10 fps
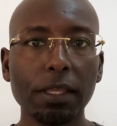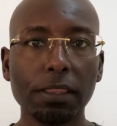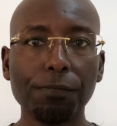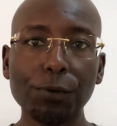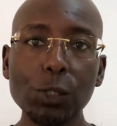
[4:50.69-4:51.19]

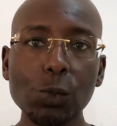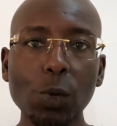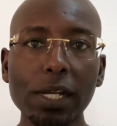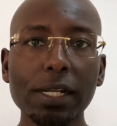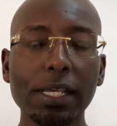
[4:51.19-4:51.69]
The first
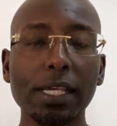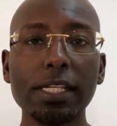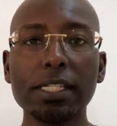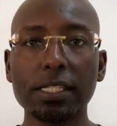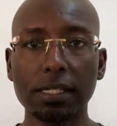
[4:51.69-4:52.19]
one
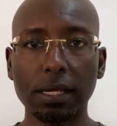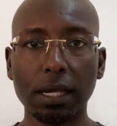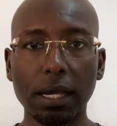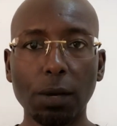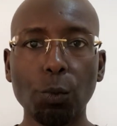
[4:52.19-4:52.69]
is
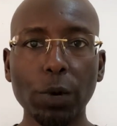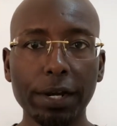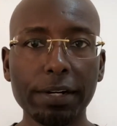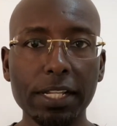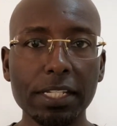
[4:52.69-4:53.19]

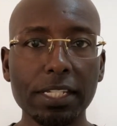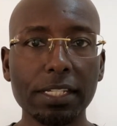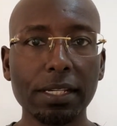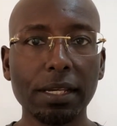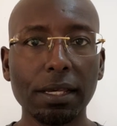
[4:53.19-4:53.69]

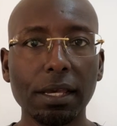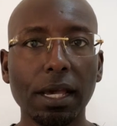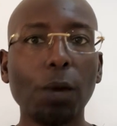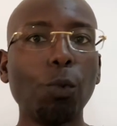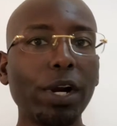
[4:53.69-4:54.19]
awareness.
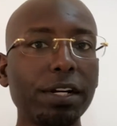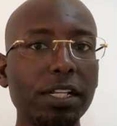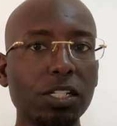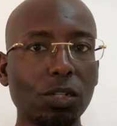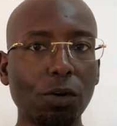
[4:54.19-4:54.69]

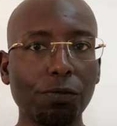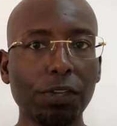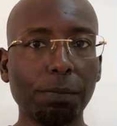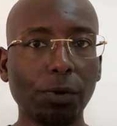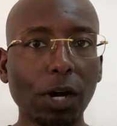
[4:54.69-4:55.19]
Awareness of
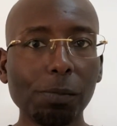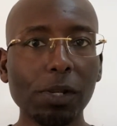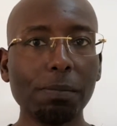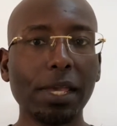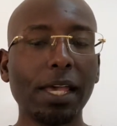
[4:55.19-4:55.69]
the
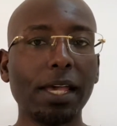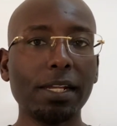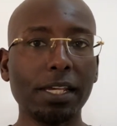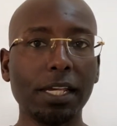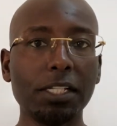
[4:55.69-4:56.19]
problem
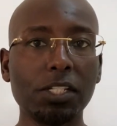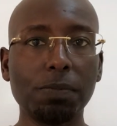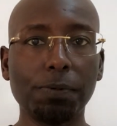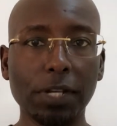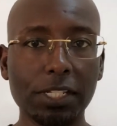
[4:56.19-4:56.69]
and its
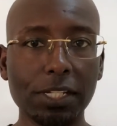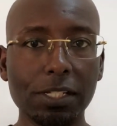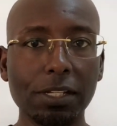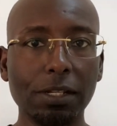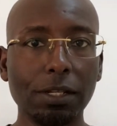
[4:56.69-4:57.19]

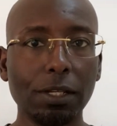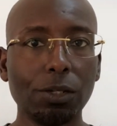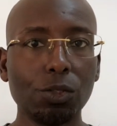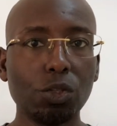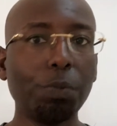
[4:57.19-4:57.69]
presence,
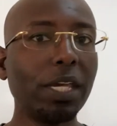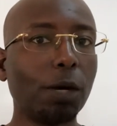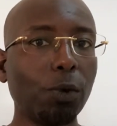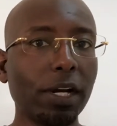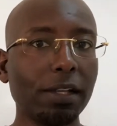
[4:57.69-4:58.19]
to be
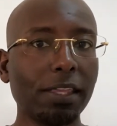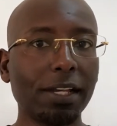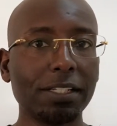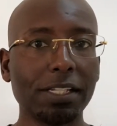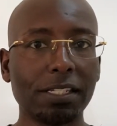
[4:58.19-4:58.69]
aware
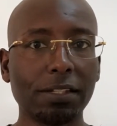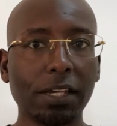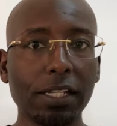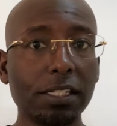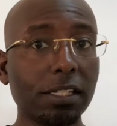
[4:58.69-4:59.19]
that
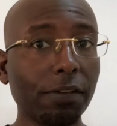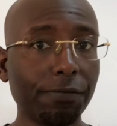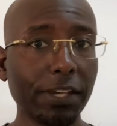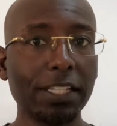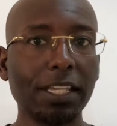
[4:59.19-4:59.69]
it's
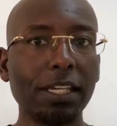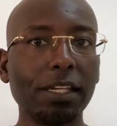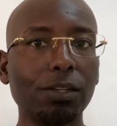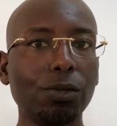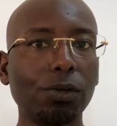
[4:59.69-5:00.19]

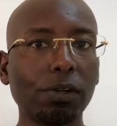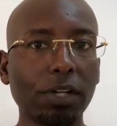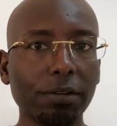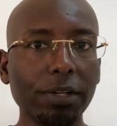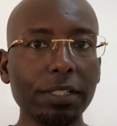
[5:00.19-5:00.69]
affecting your
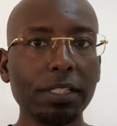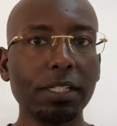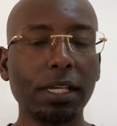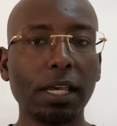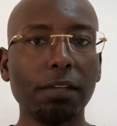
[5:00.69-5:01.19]
current
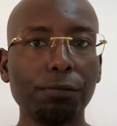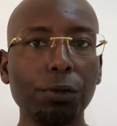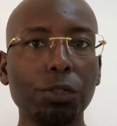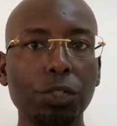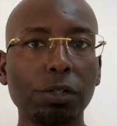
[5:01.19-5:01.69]
and
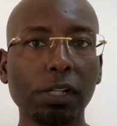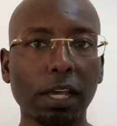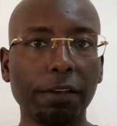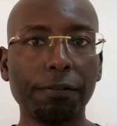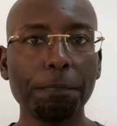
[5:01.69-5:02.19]
future
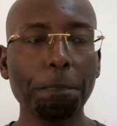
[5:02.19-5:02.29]
life.